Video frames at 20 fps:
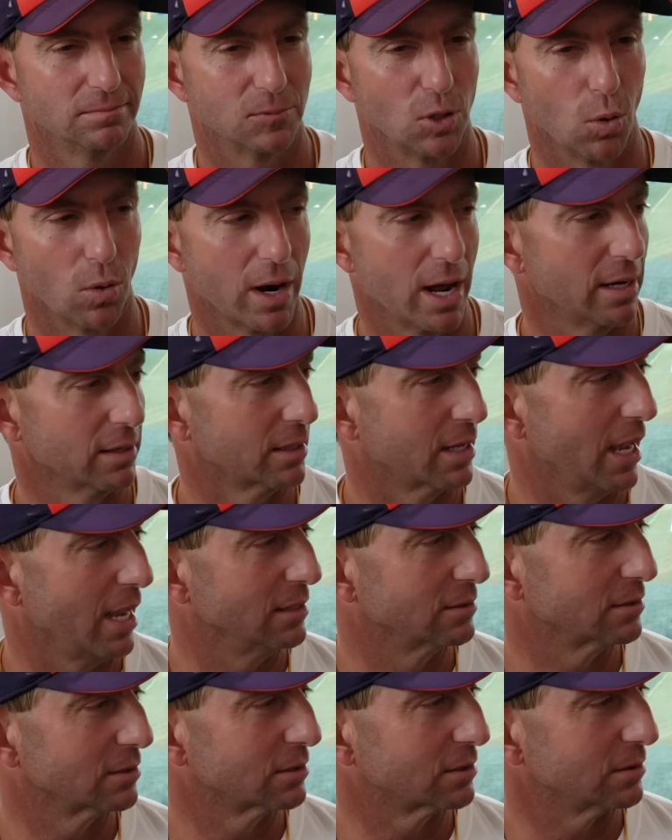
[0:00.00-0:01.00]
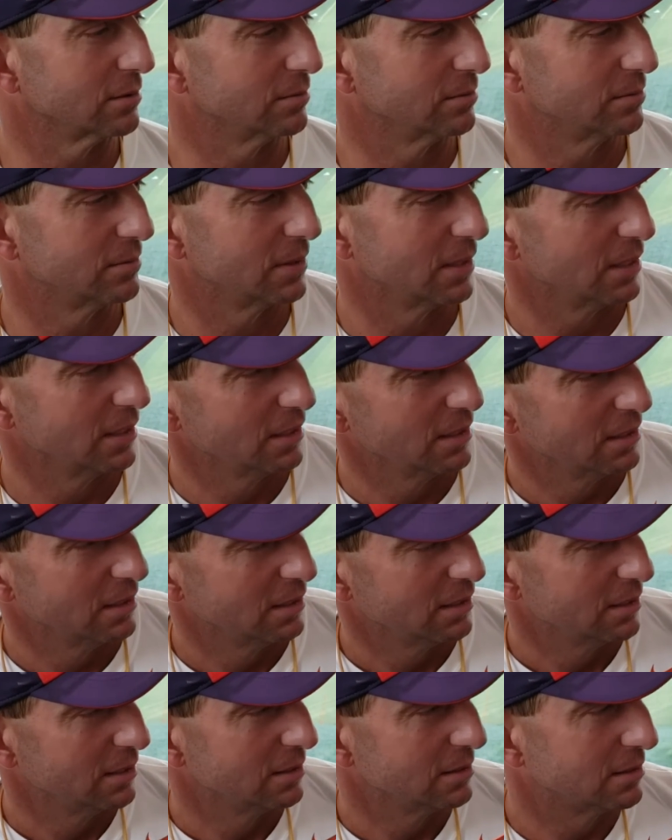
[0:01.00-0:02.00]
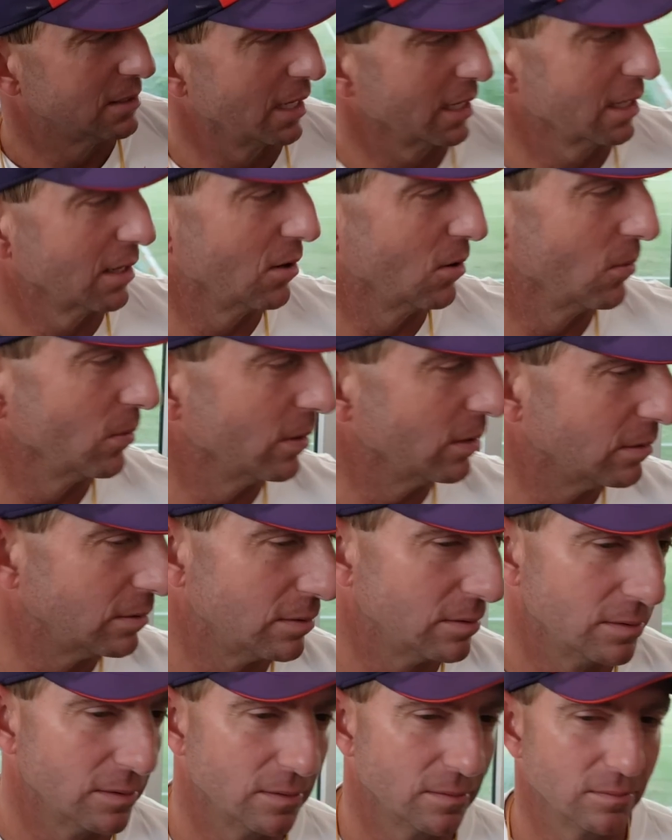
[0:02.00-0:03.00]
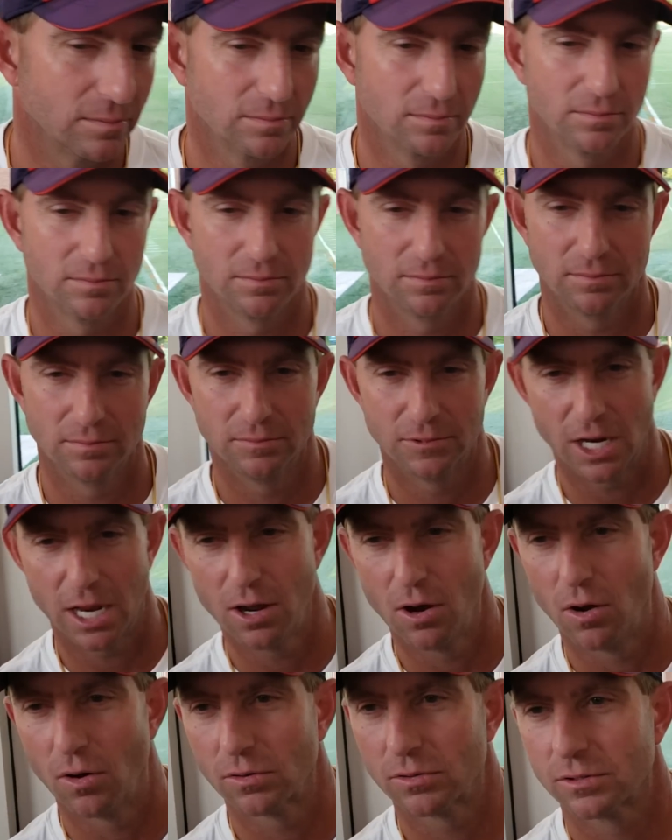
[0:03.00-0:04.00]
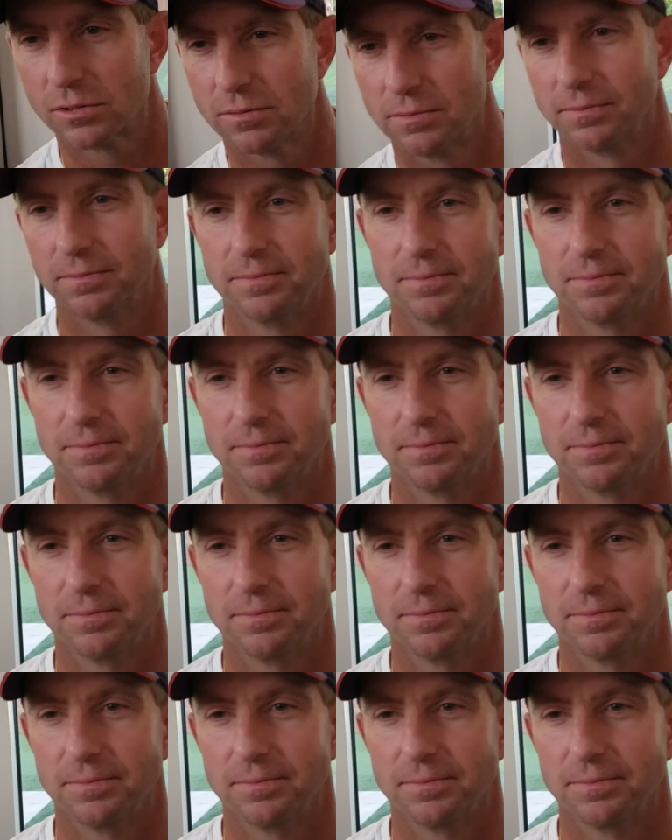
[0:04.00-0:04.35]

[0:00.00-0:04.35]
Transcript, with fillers: going out to Kansas and taking on the Jayhawks.